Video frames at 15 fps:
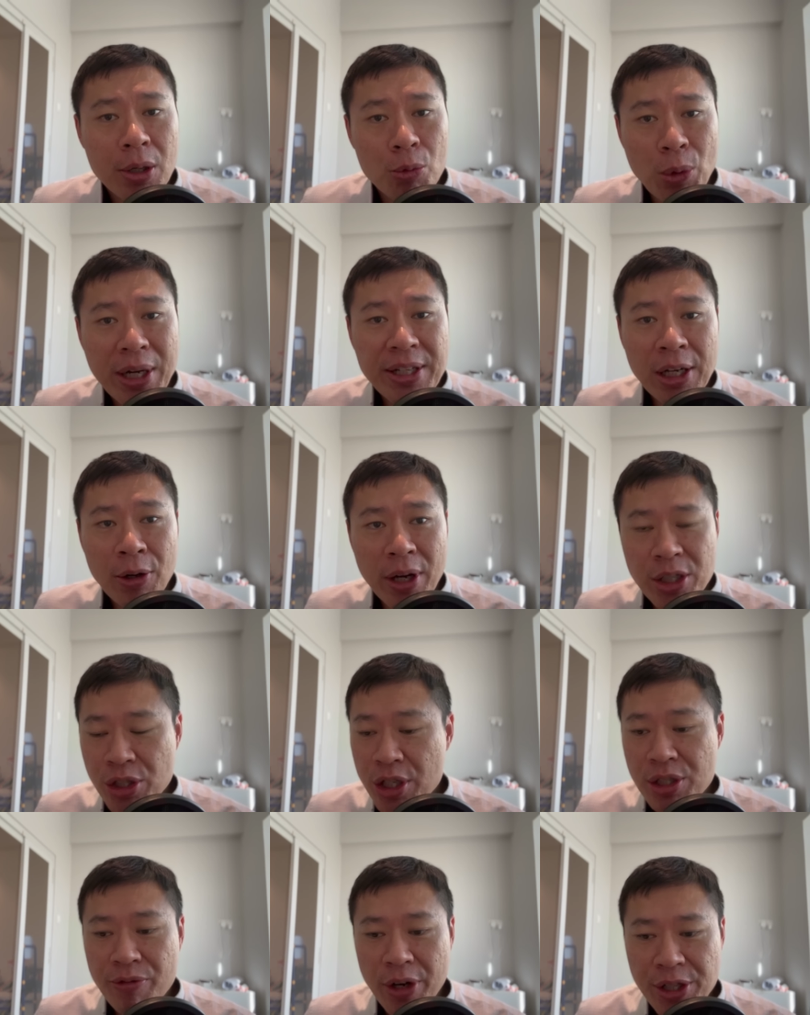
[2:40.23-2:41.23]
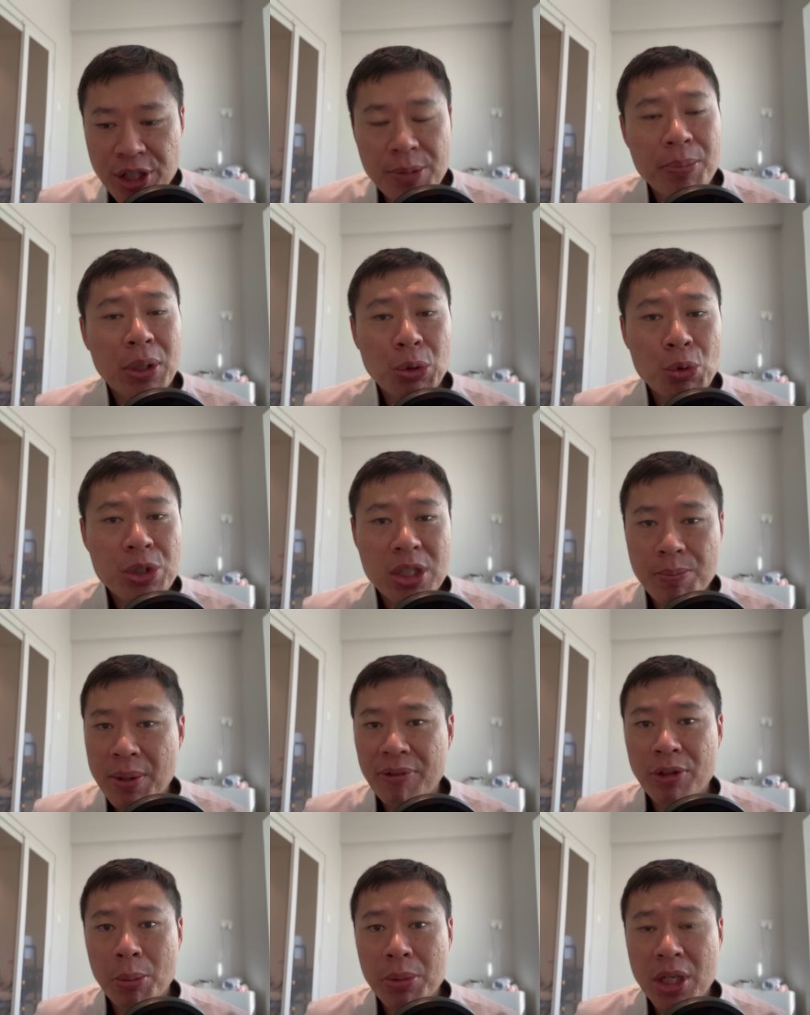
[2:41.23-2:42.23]
Right now, actually, it's very simple to do C P
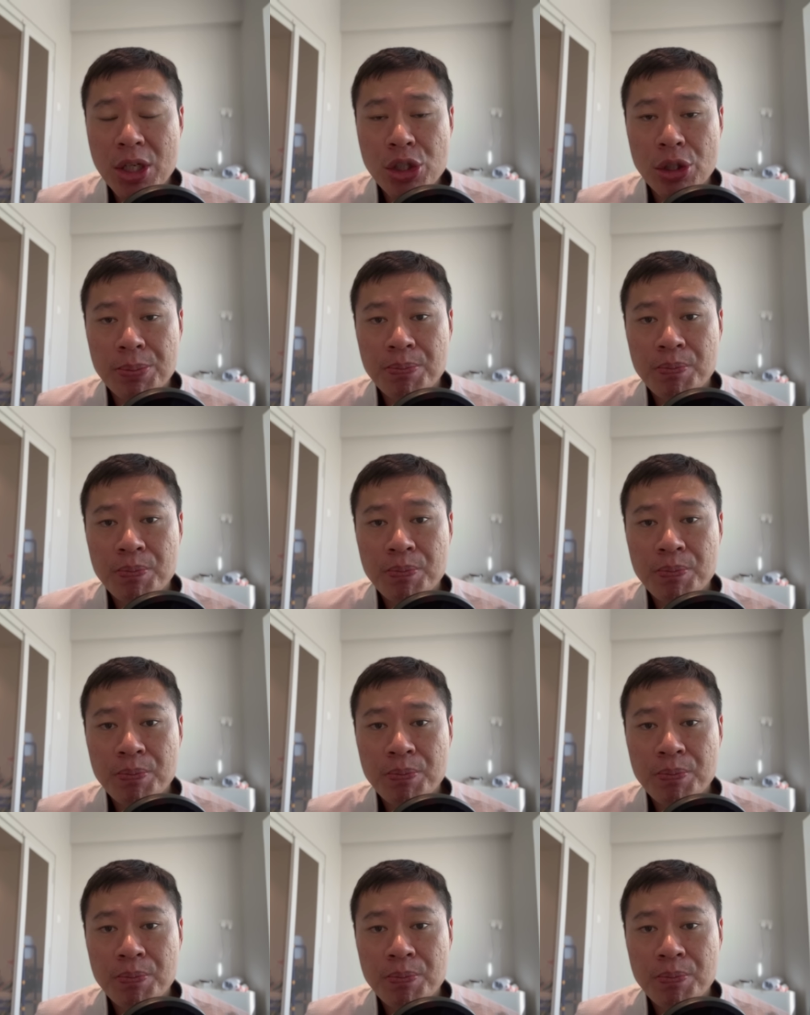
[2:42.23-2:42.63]
F nomination.